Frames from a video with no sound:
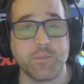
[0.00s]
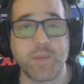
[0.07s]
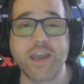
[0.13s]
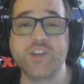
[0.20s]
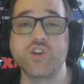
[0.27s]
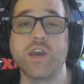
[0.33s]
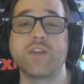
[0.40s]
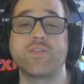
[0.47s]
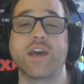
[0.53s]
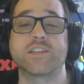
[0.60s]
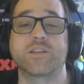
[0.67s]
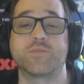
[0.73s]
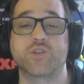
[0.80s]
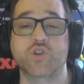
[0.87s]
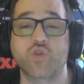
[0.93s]
make sure you hit
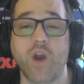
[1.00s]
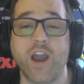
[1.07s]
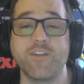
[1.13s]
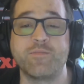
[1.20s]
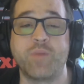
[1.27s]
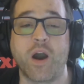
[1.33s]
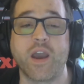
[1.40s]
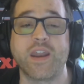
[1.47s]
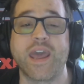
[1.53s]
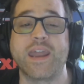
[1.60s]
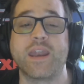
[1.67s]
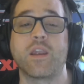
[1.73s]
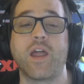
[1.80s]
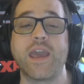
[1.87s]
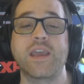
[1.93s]
that subscribe button
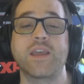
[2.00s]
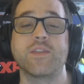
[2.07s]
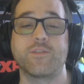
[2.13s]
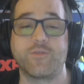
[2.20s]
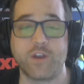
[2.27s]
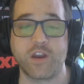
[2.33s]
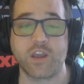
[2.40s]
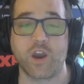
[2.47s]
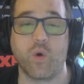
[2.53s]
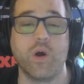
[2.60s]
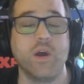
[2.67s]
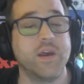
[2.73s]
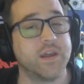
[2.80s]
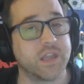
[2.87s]
and like the video.